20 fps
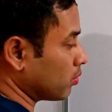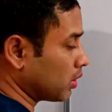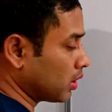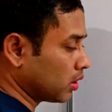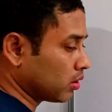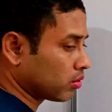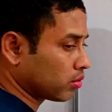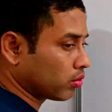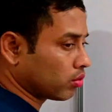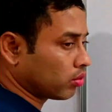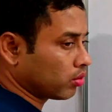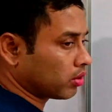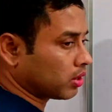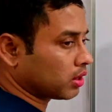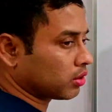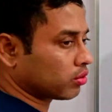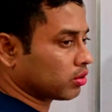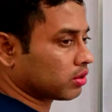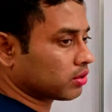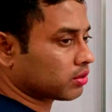There is no
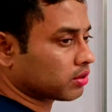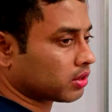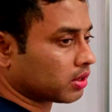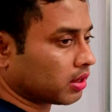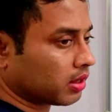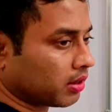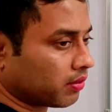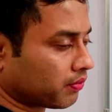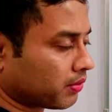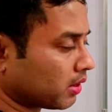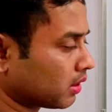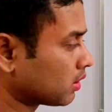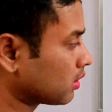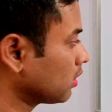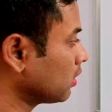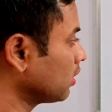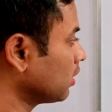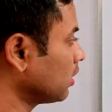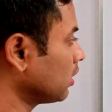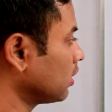resonance
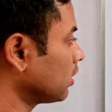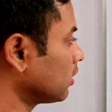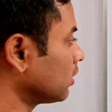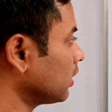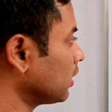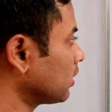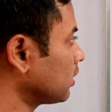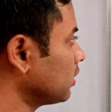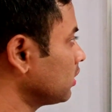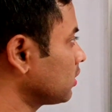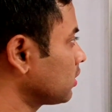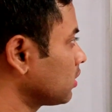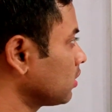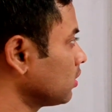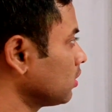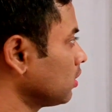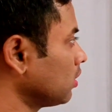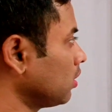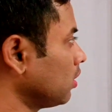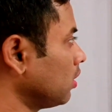effect that is